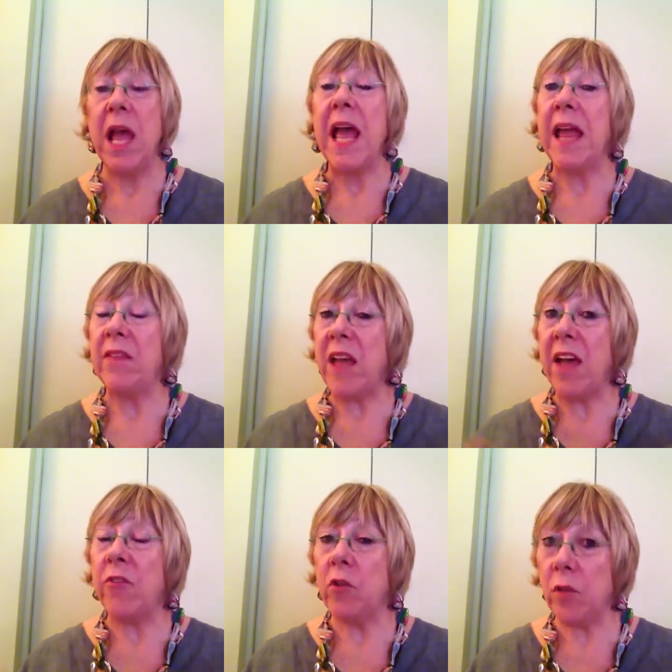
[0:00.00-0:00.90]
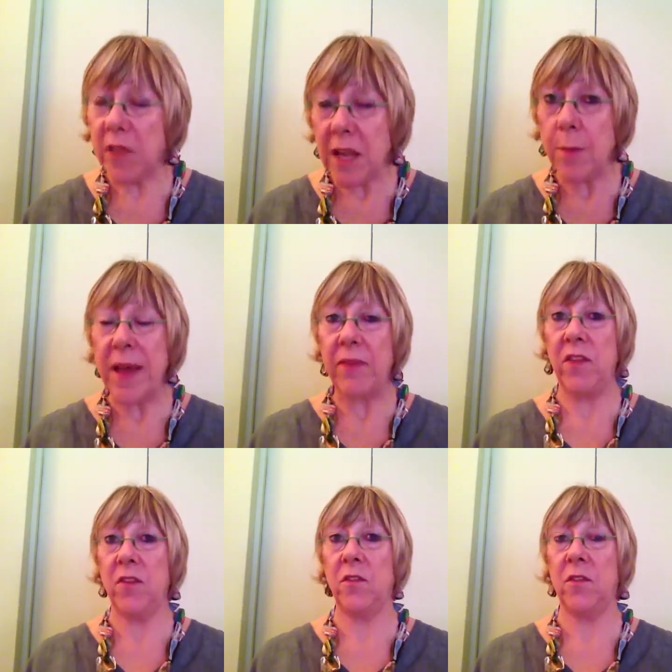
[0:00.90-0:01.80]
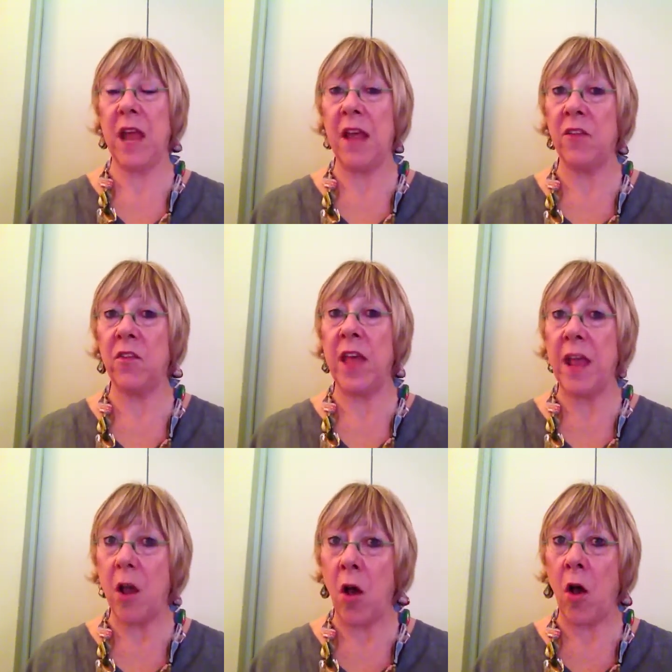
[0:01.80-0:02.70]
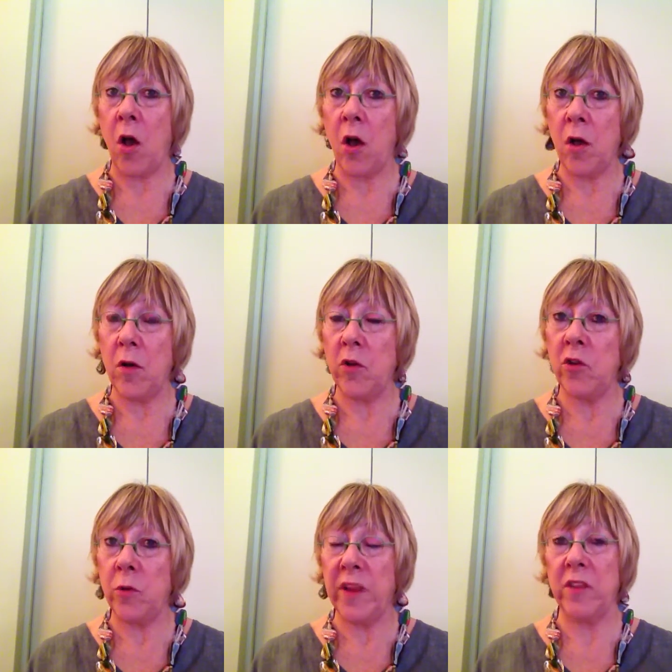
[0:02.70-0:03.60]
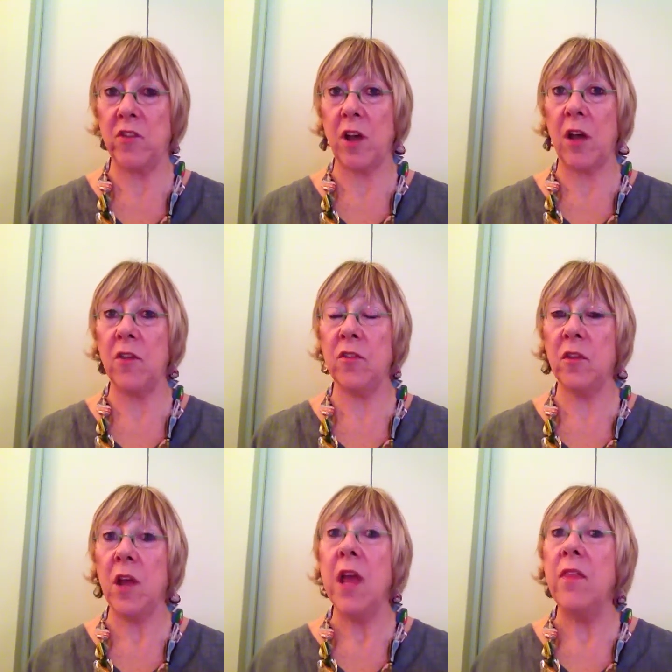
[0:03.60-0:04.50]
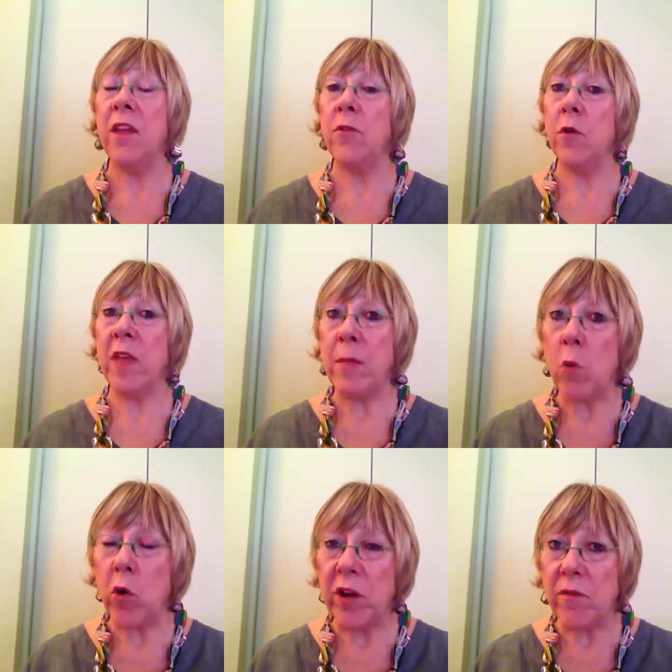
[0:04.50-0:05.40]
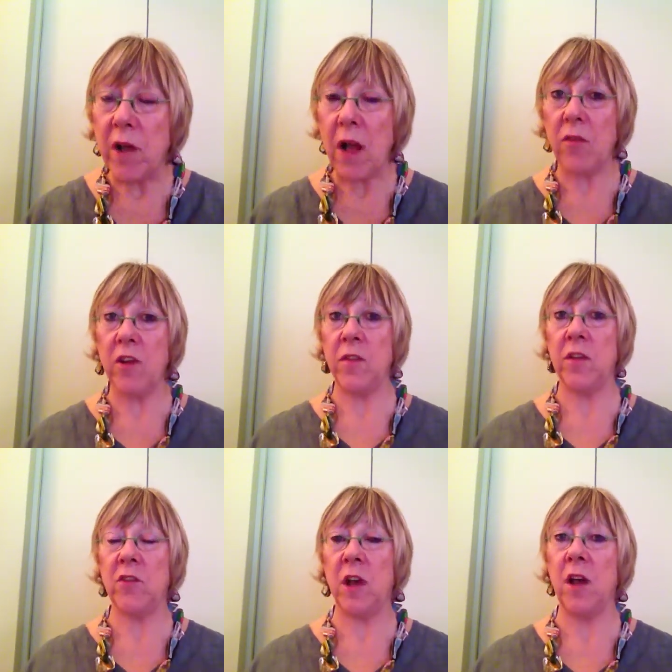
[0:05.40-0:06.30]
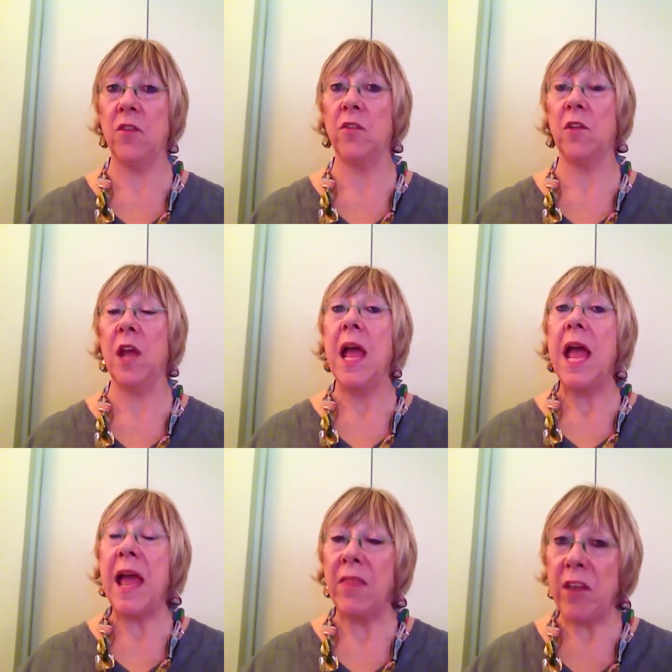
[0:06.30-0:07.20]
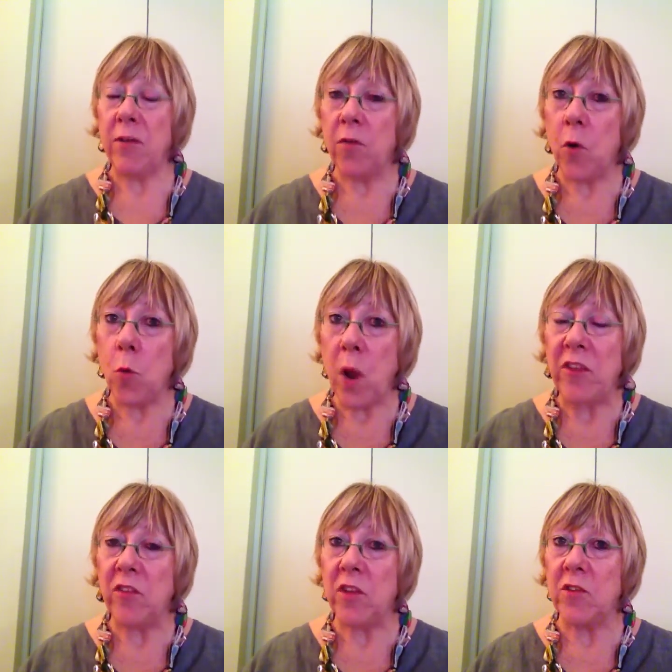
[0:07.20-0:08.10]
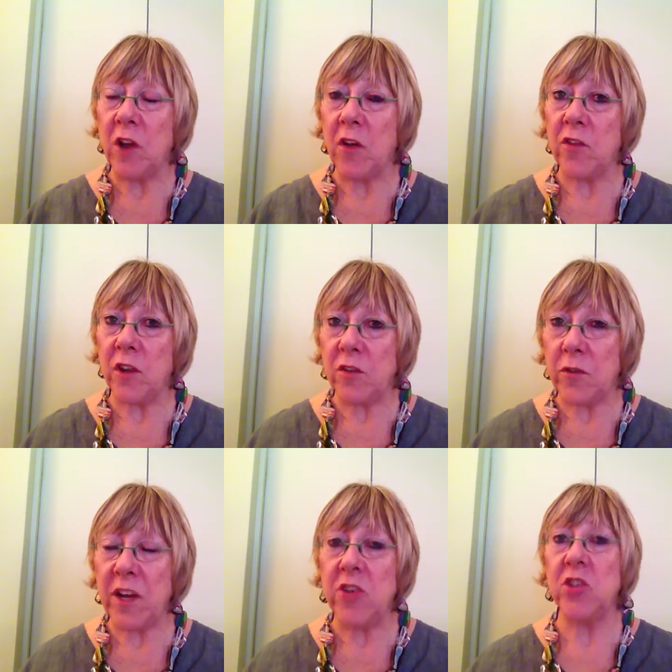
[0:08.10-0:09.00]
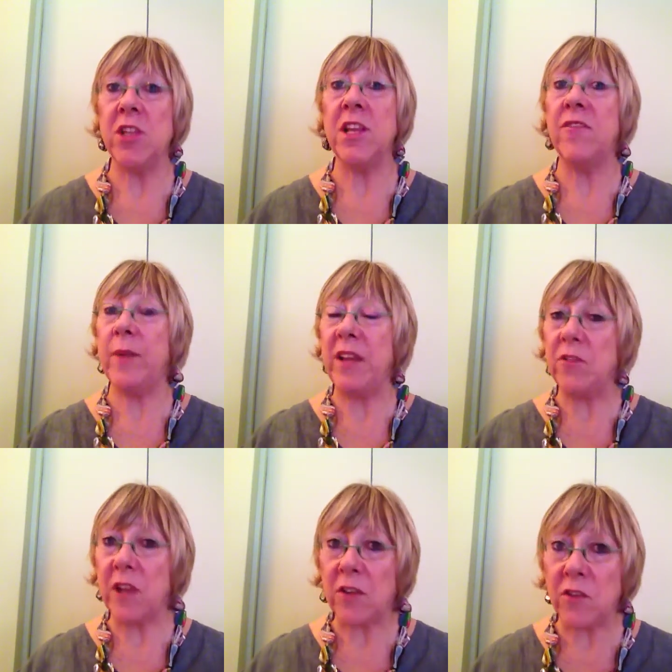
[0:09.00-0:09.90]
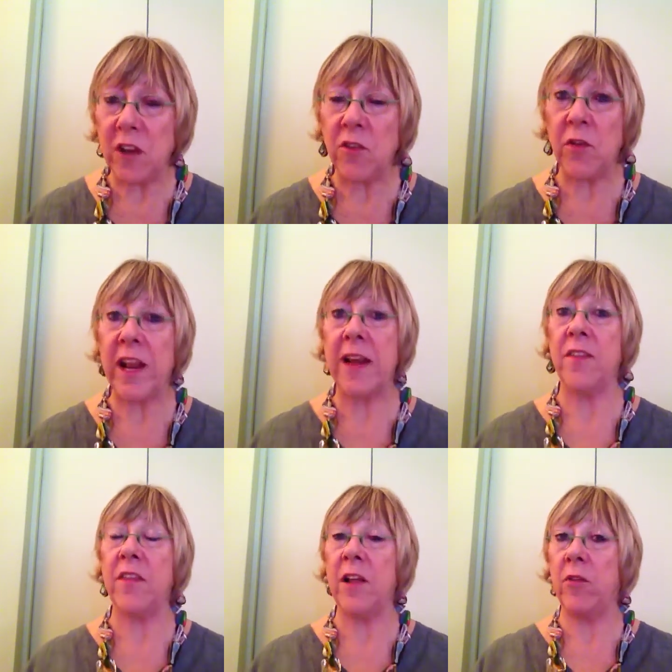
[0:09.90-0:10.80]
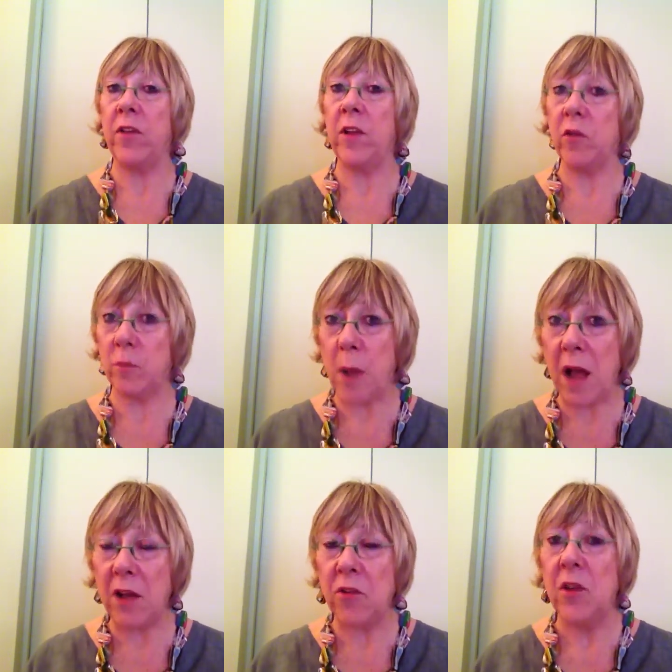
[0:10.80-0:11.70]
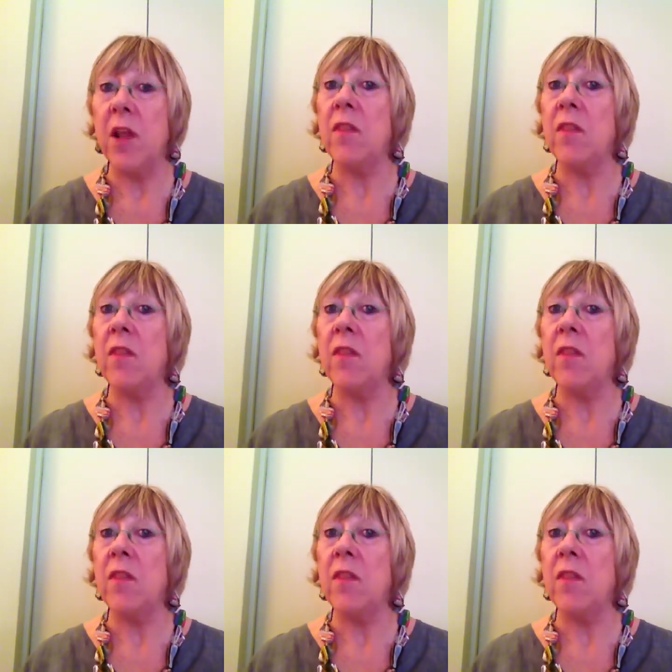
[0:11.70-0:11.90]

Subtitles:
And they have to think about this as they are doing the task. Therefore, they're more involved in the task. And therefore, once the task is finished and they've been successful at it, they'll feel smart.